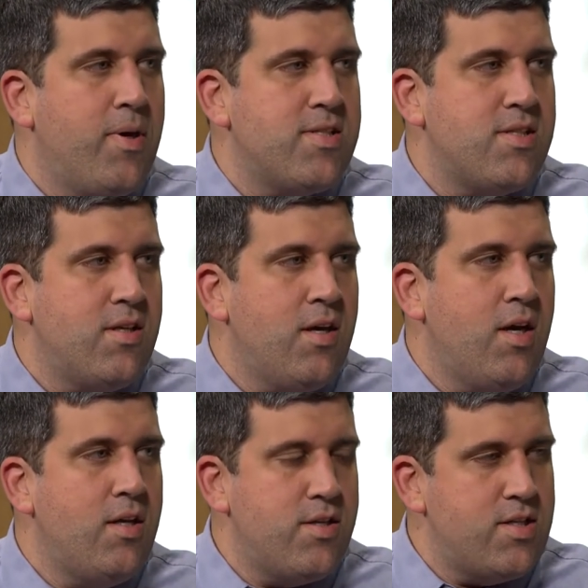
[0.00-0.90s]
us
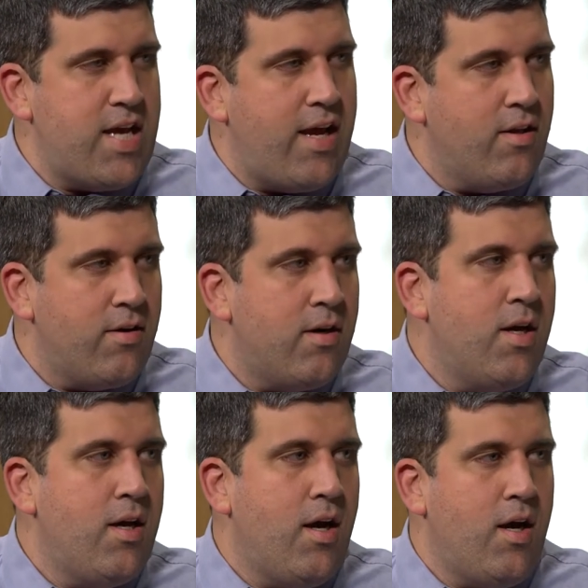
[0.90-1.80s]
to tailor
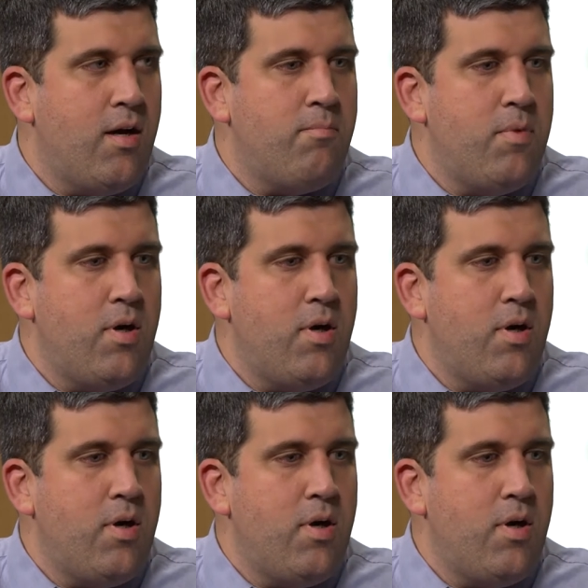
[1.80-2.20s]
a